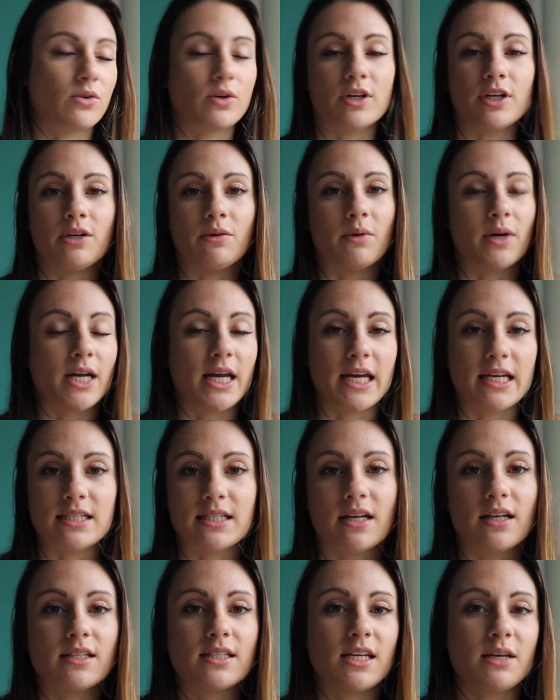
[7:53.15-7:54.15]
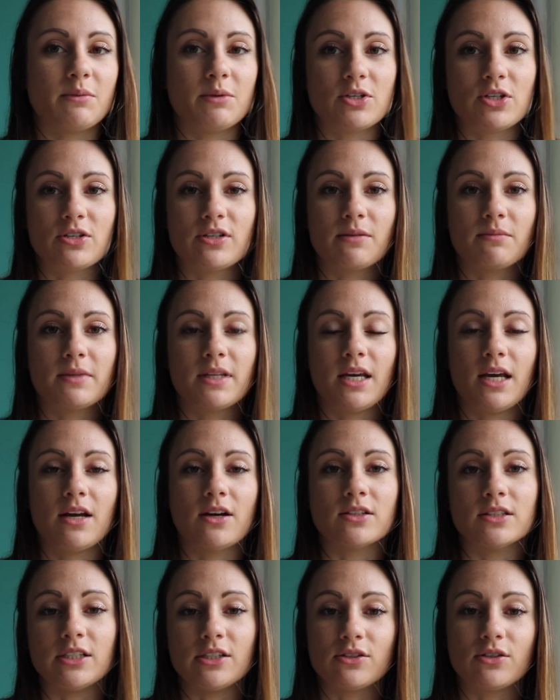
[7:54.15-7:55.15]
or you want egg salad sandwich or something
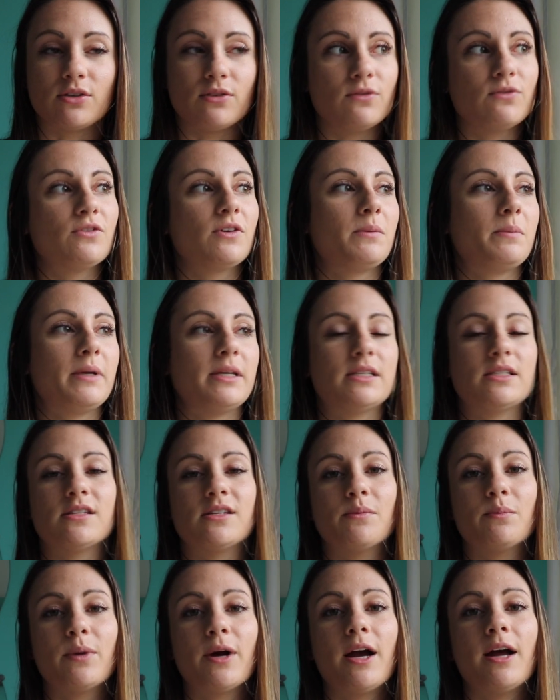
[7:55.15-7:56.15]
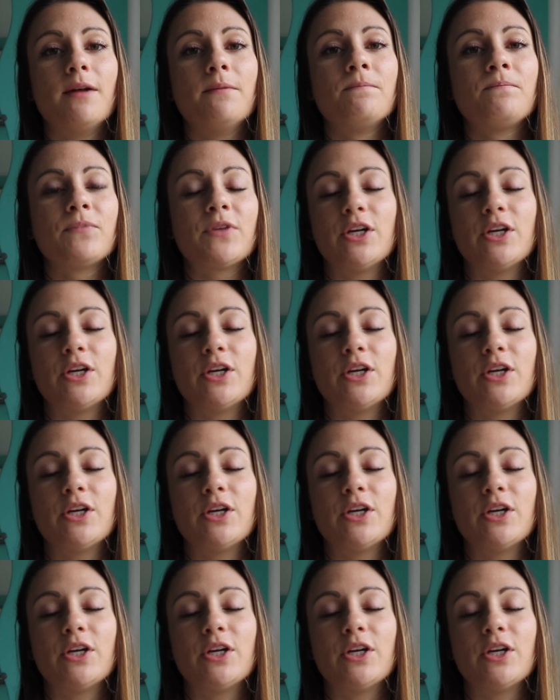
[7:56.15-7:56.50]
on these gluten-free pieces of bread.